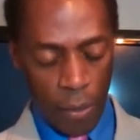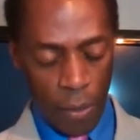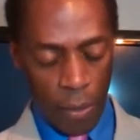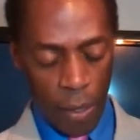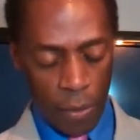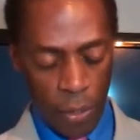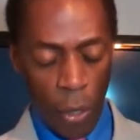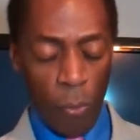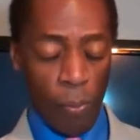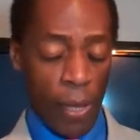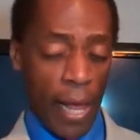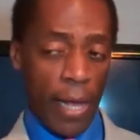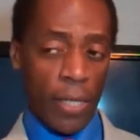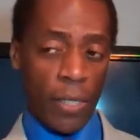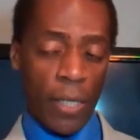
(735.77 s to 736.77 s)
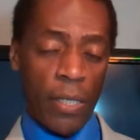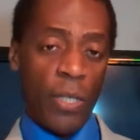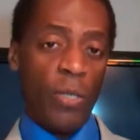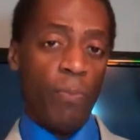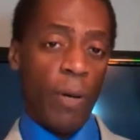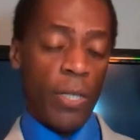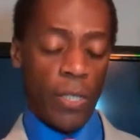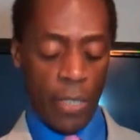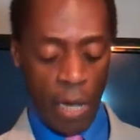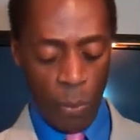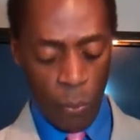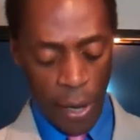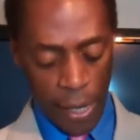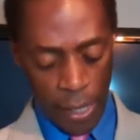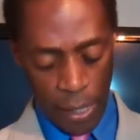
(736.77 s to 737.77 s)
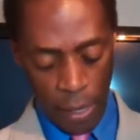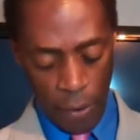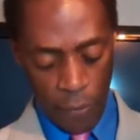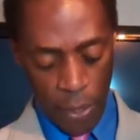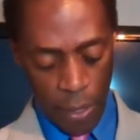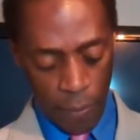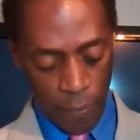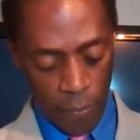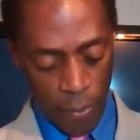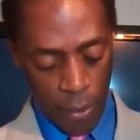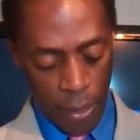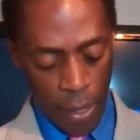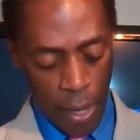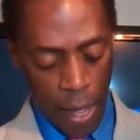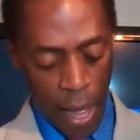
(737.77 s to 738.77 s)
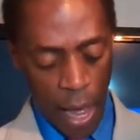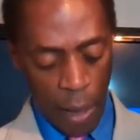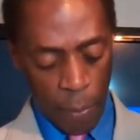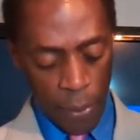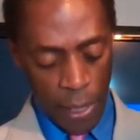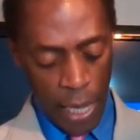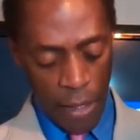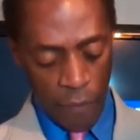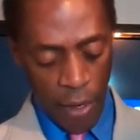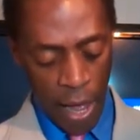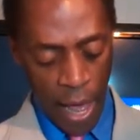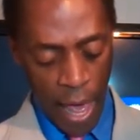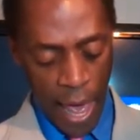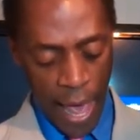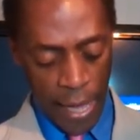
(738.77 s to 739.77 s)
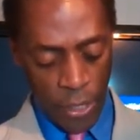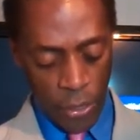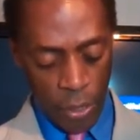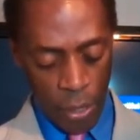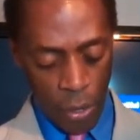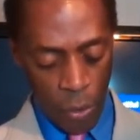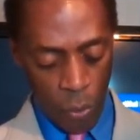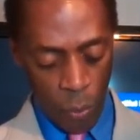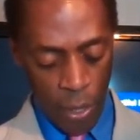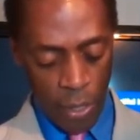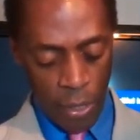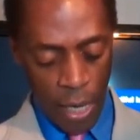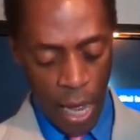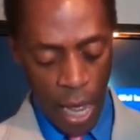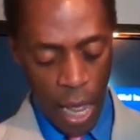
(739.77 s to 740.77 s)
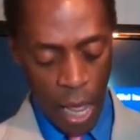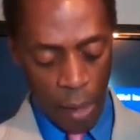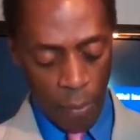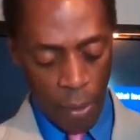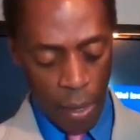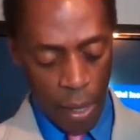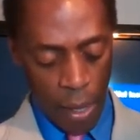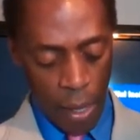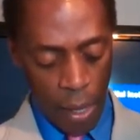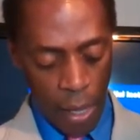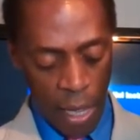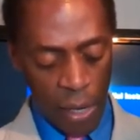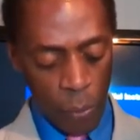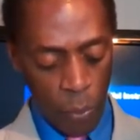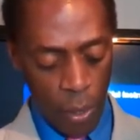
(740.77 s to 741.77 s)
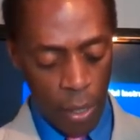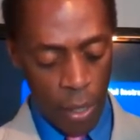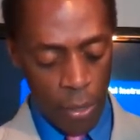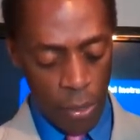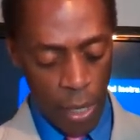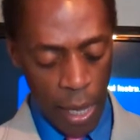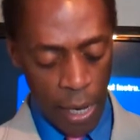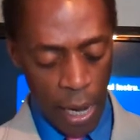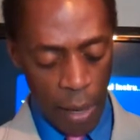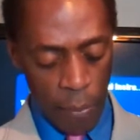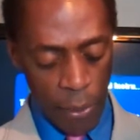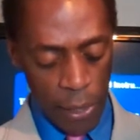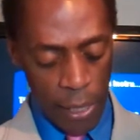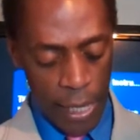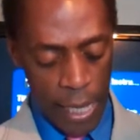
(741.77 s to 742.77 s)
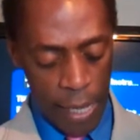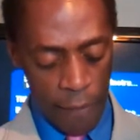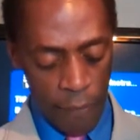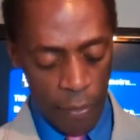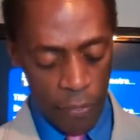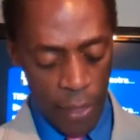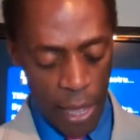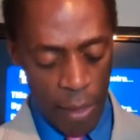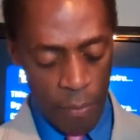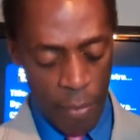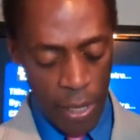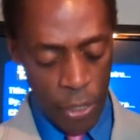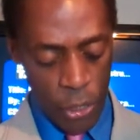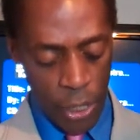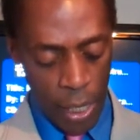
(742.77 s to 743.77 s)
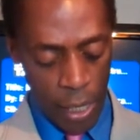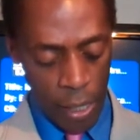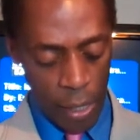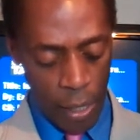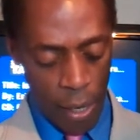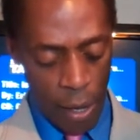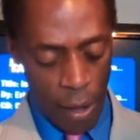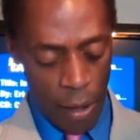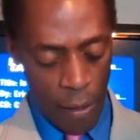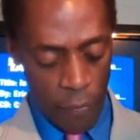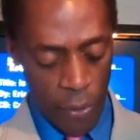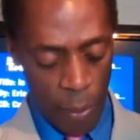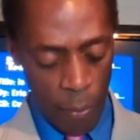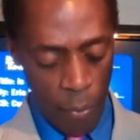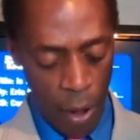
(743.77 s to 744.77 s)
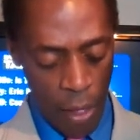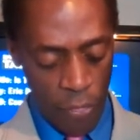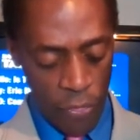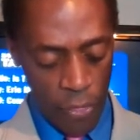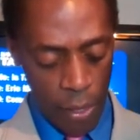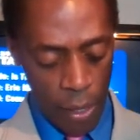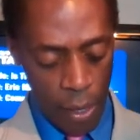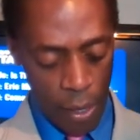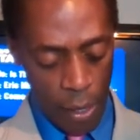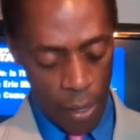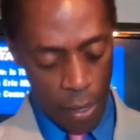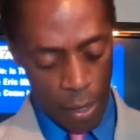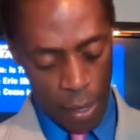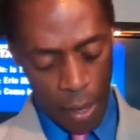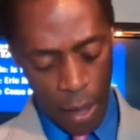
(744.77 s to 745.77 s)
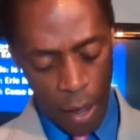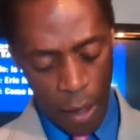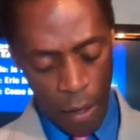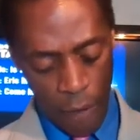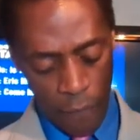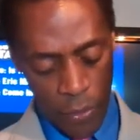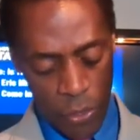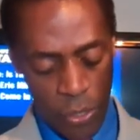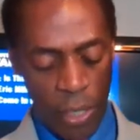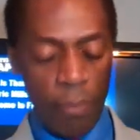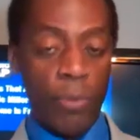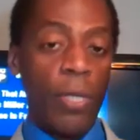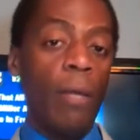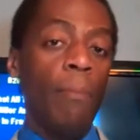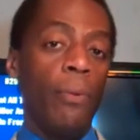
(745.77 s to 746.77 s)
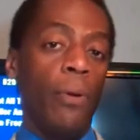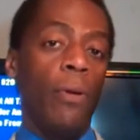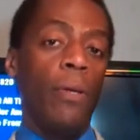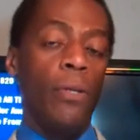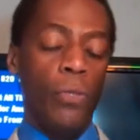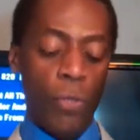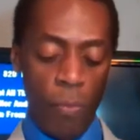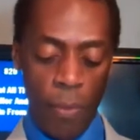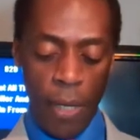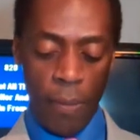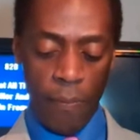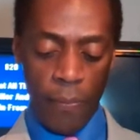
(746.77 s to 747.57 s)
adult blacks in this bus stop waiting area. I believe I asked them what time it was, and I believe they mentioned the month of September to me,